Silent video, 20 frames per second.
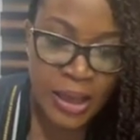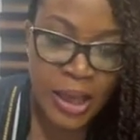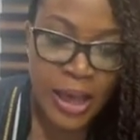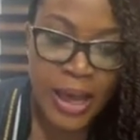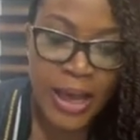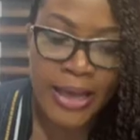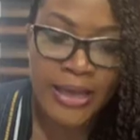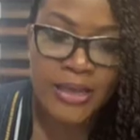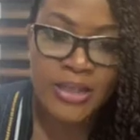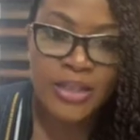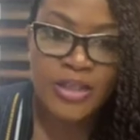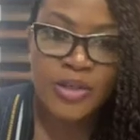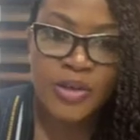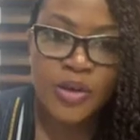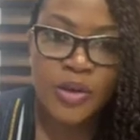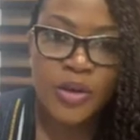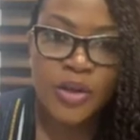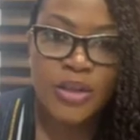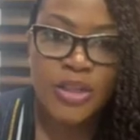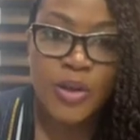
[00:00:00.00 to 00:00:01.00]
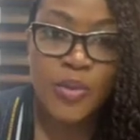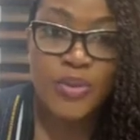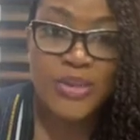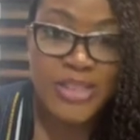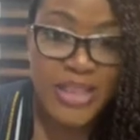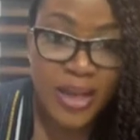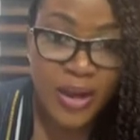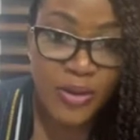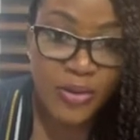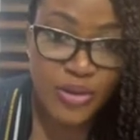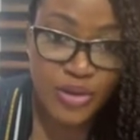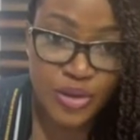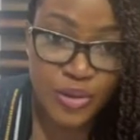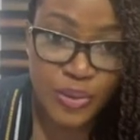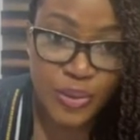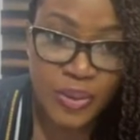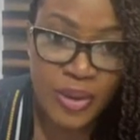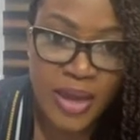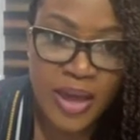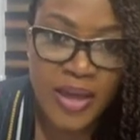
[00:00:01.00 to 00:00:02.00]
and they will tell
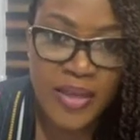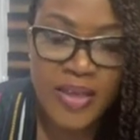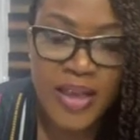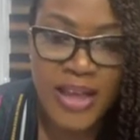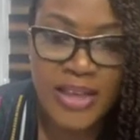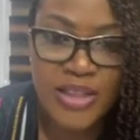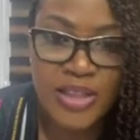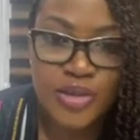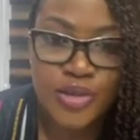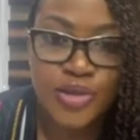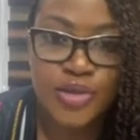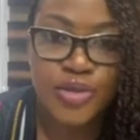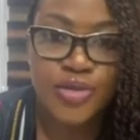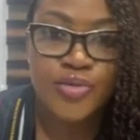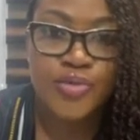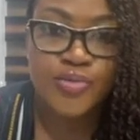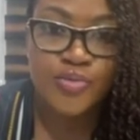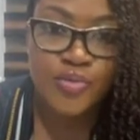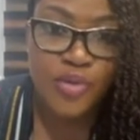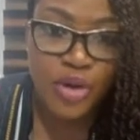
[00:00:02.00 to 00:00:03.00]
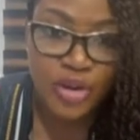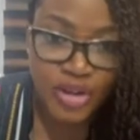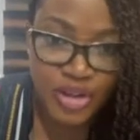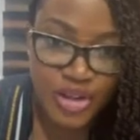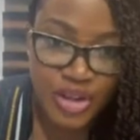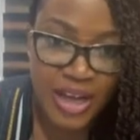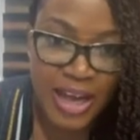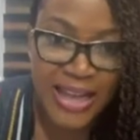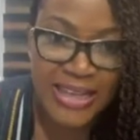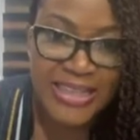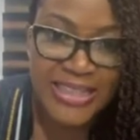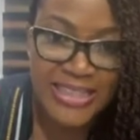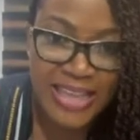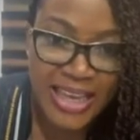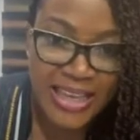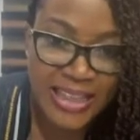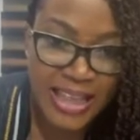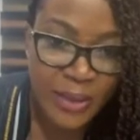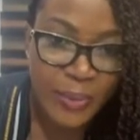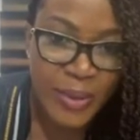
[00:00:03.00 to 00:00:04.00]
you that you should rush and
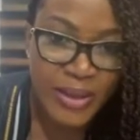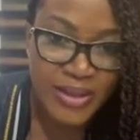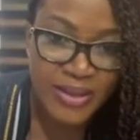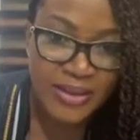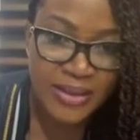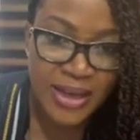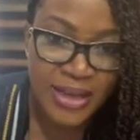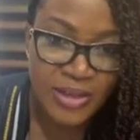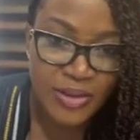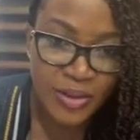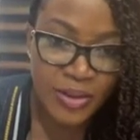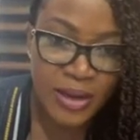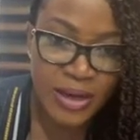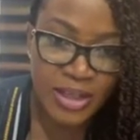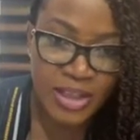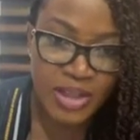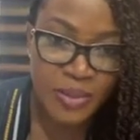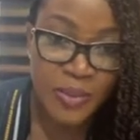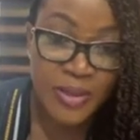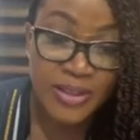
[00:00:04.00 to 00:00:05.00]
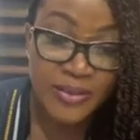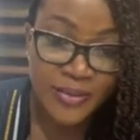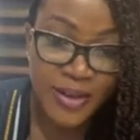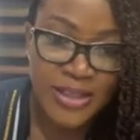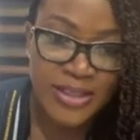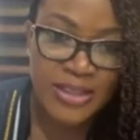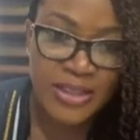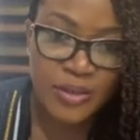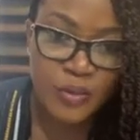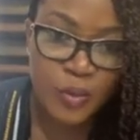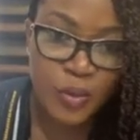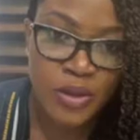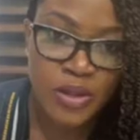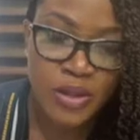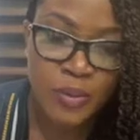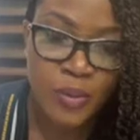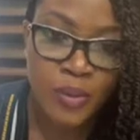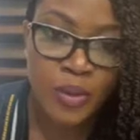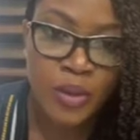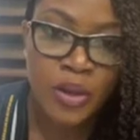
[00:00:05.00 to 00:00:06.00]
take that particular scholarship as fast as
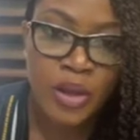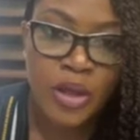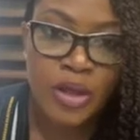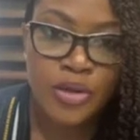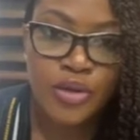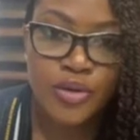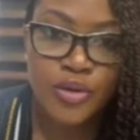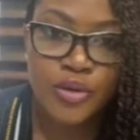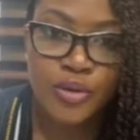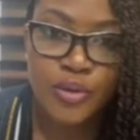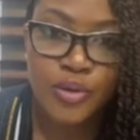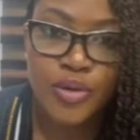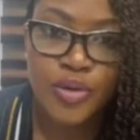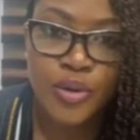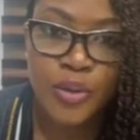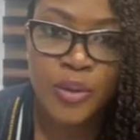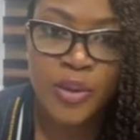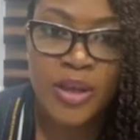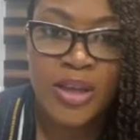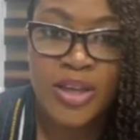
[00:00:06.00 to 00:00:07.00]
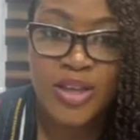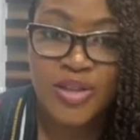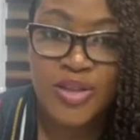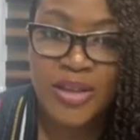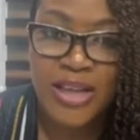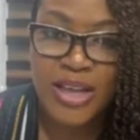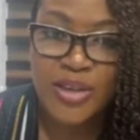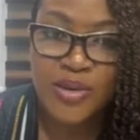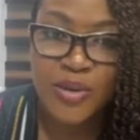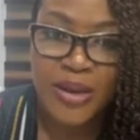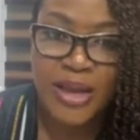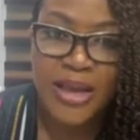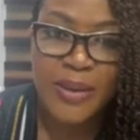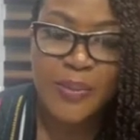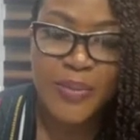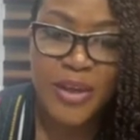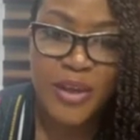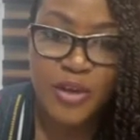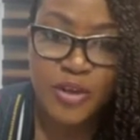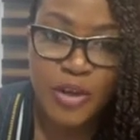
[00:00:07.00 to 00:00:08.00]
possible, so that you can
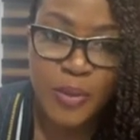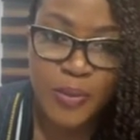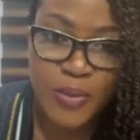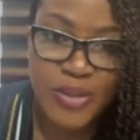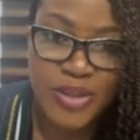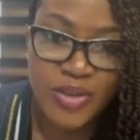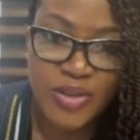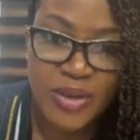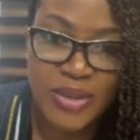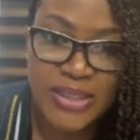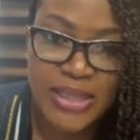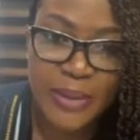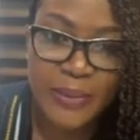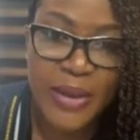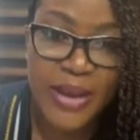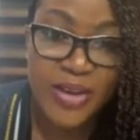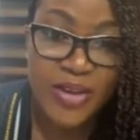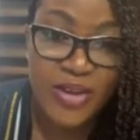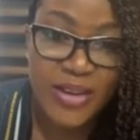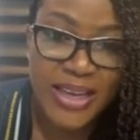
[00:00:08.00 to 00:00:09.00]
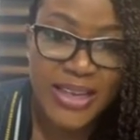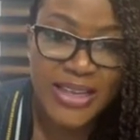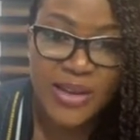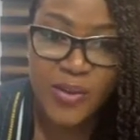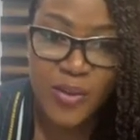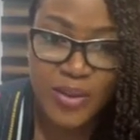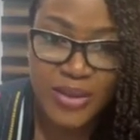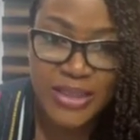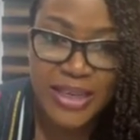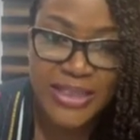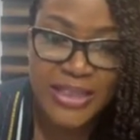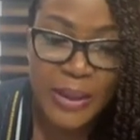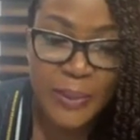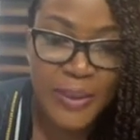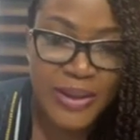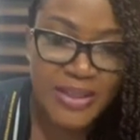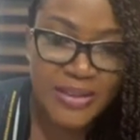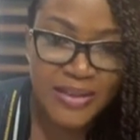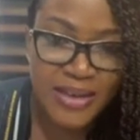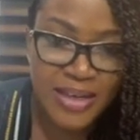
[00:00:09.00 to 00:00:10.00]
pay your deposit on time and you get awarded that
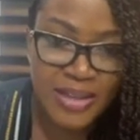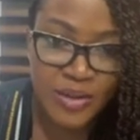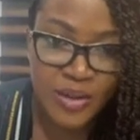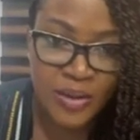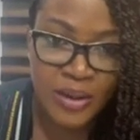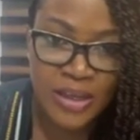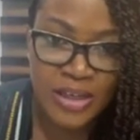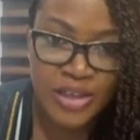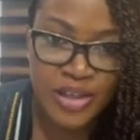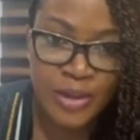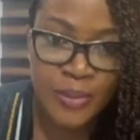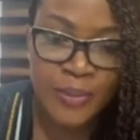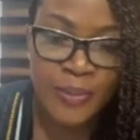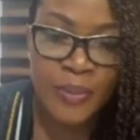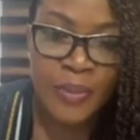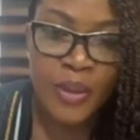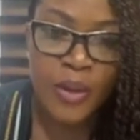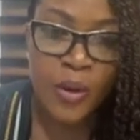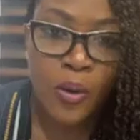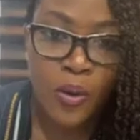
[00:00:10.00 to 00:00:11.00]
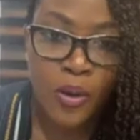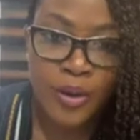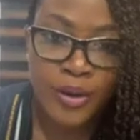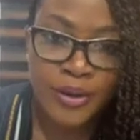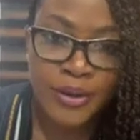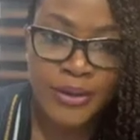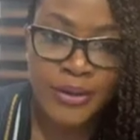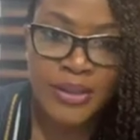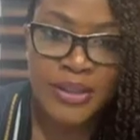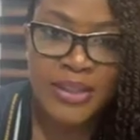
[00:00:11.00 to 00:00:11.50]
particular scholarship. Or